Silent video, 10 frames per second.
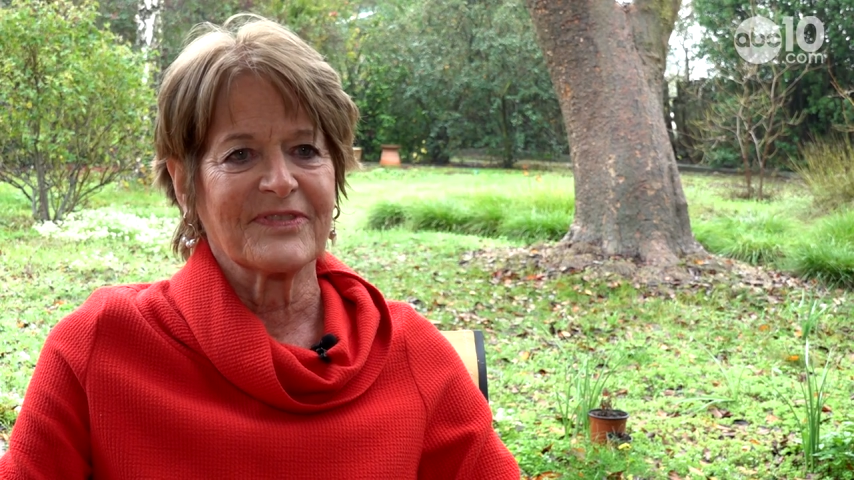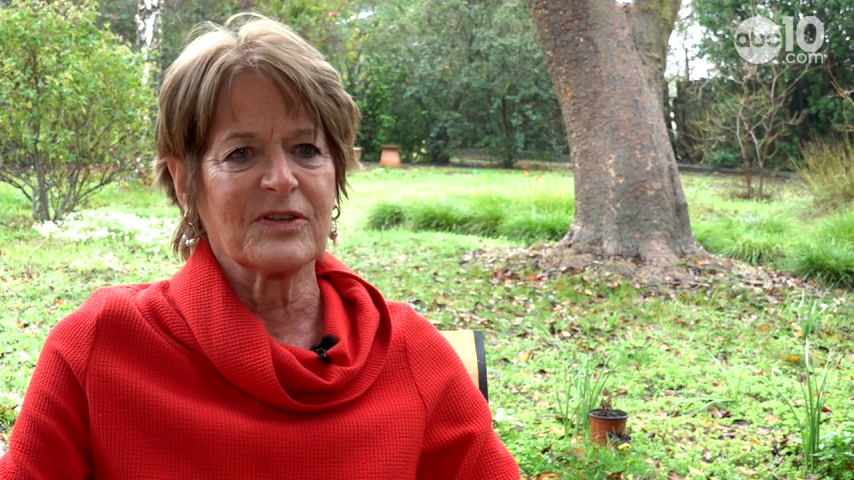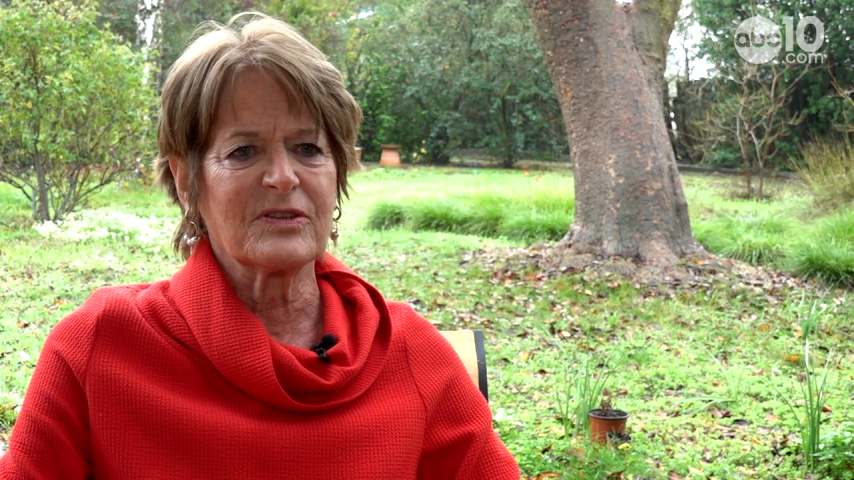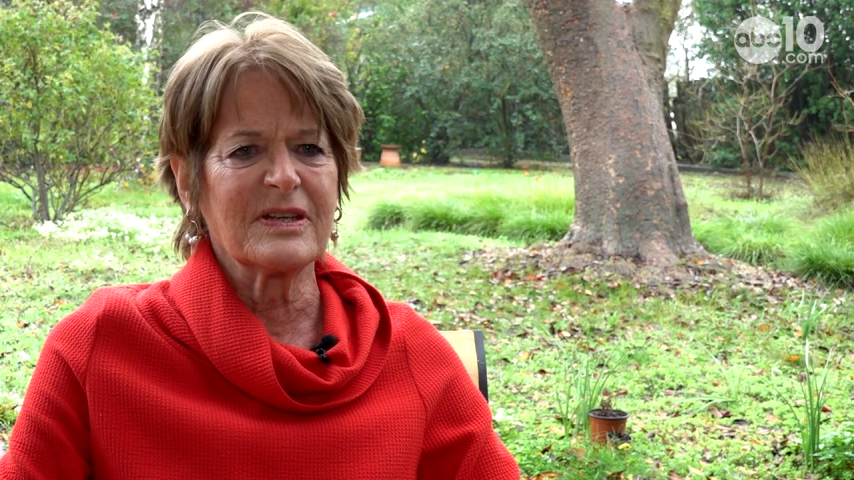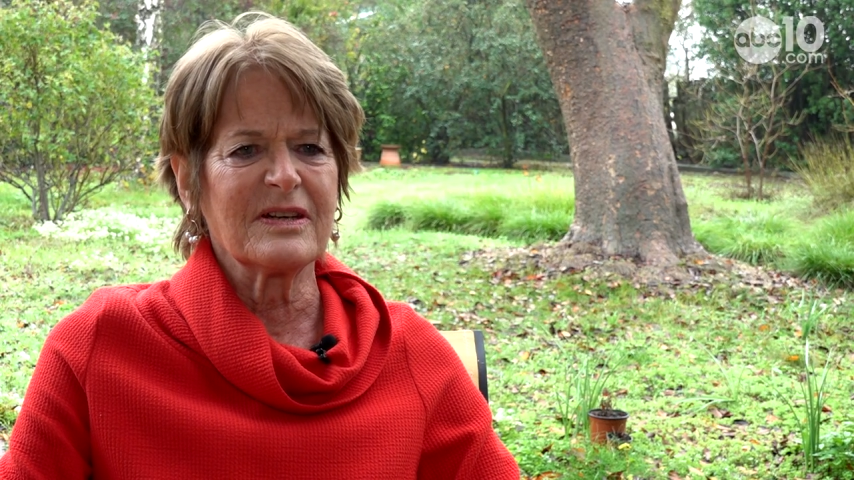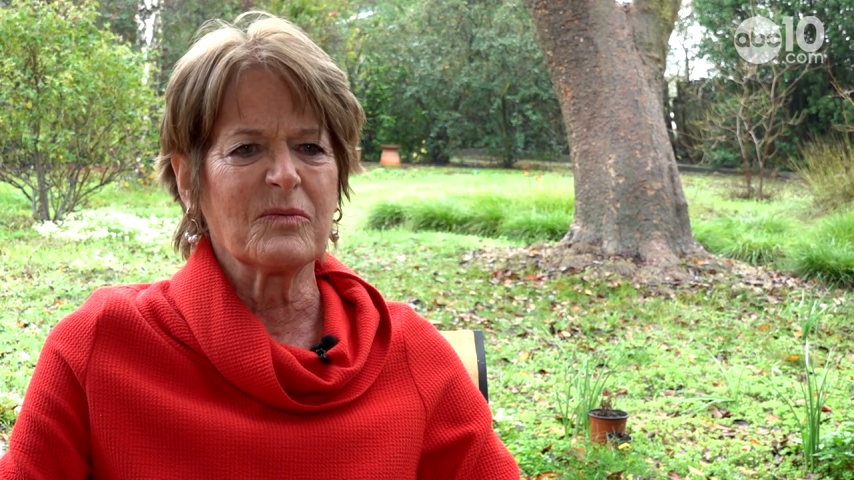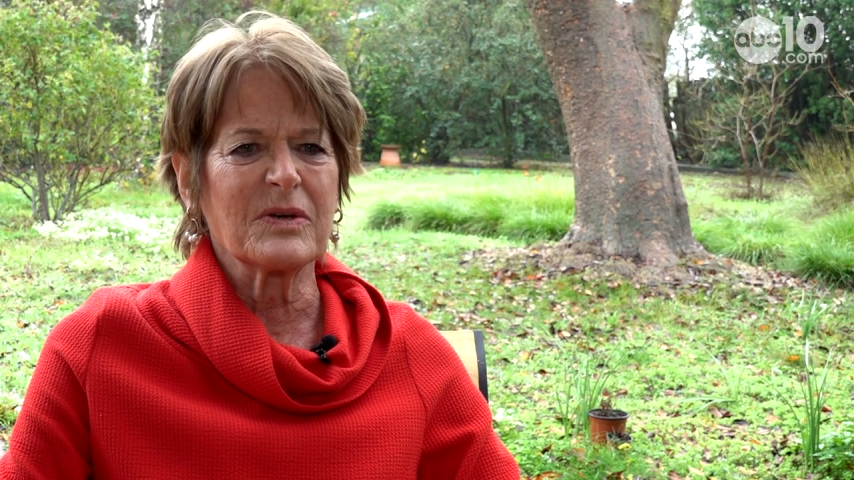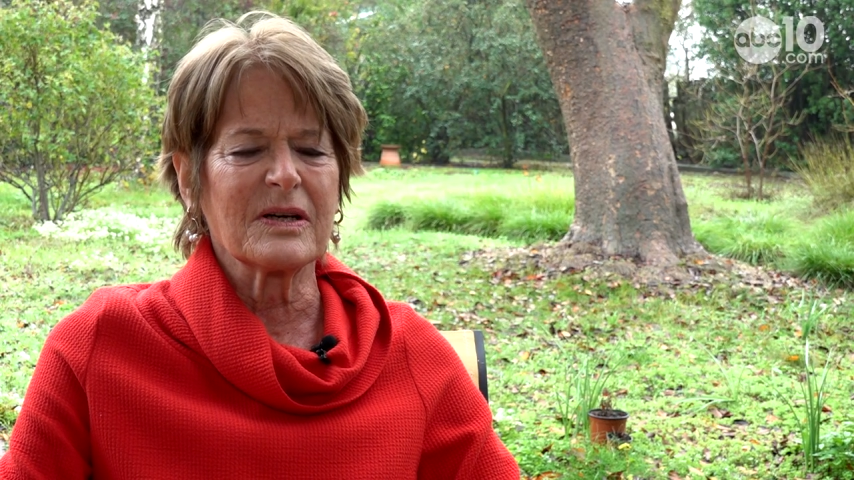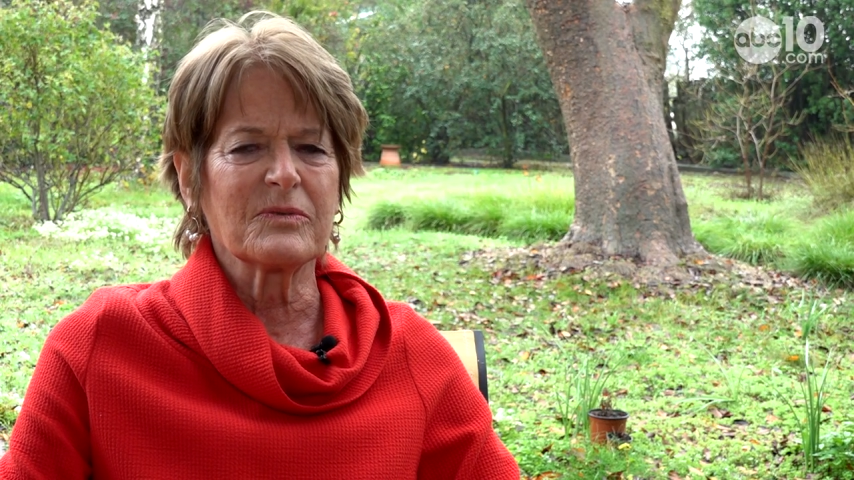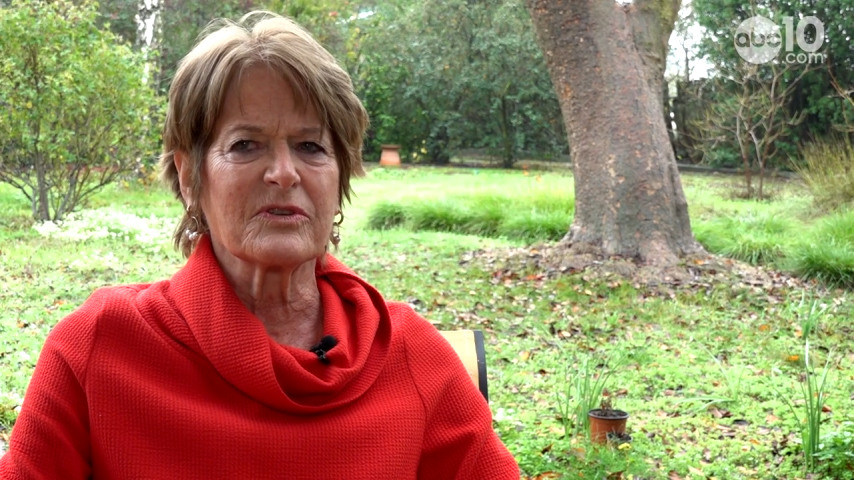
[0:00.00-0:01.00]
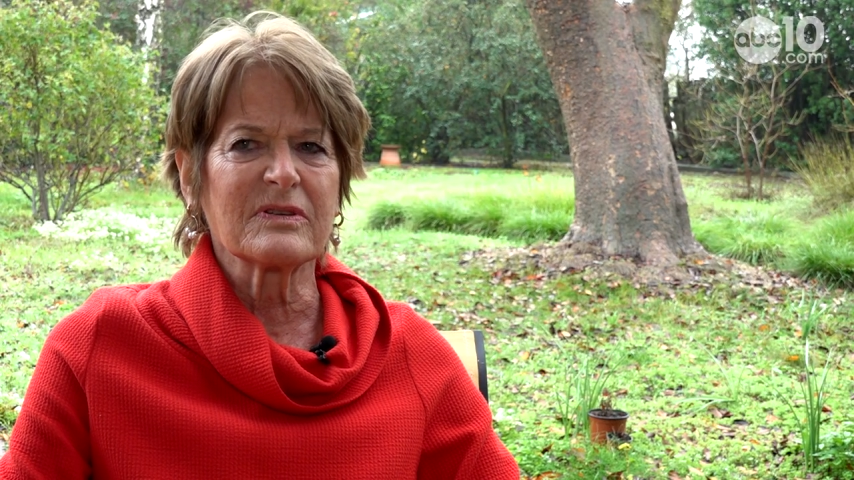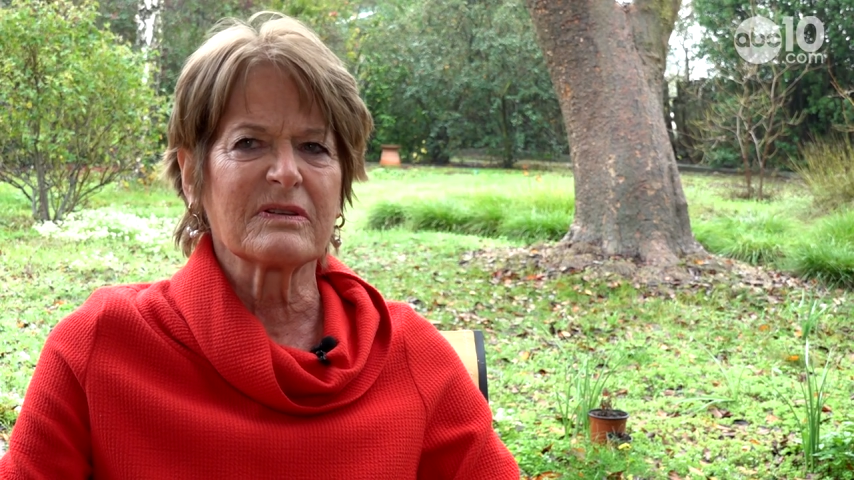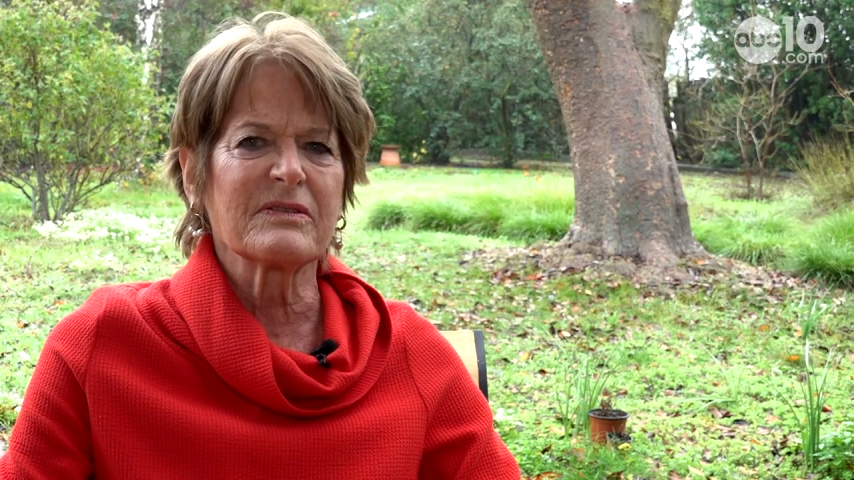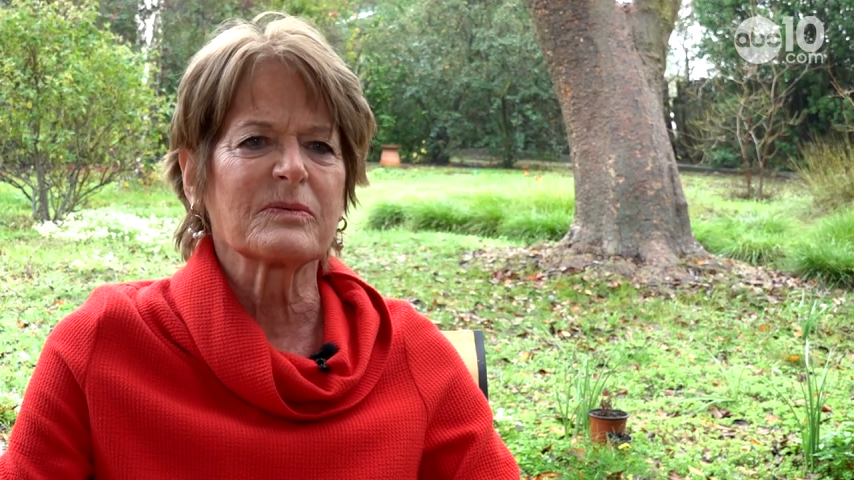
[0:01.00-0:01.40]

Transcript: Because, mm-hmm. you know, when I was little,